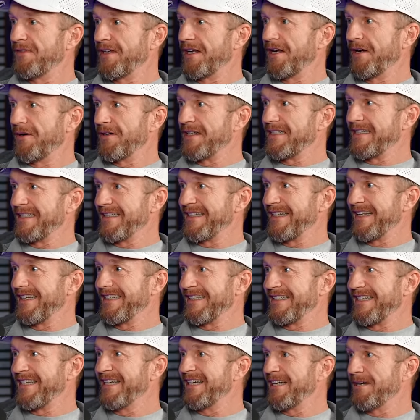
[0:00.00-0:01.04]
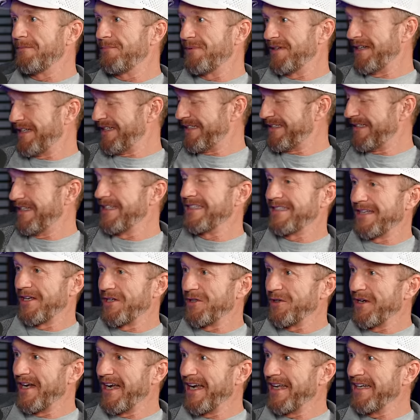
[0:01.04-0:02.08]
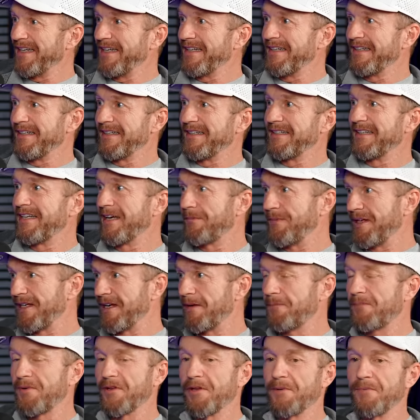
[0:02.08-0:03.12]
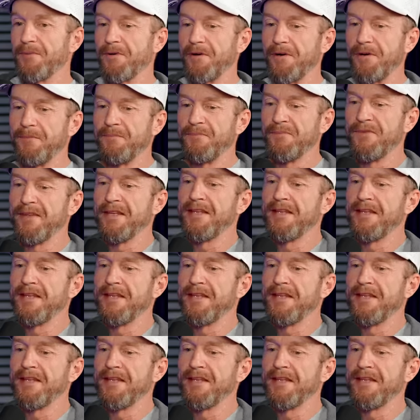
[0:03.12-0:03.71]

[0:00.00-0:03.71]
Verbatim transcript: you know, it's his hip, and he's it's underhanded and coming up on the ball.